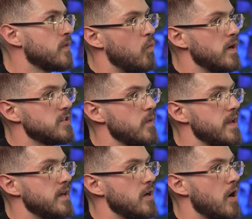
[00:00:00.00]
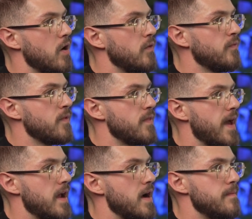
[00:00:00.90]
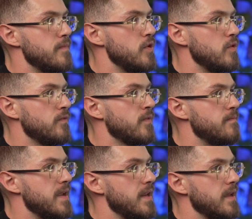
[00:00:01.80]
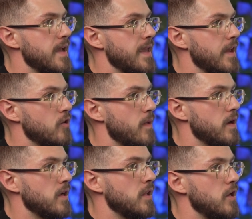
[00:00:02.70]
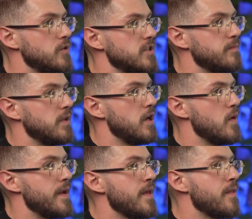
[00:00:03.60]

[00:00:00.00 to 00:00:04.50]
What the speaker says: Once we engulf that up move, meaning a candle body closes below it,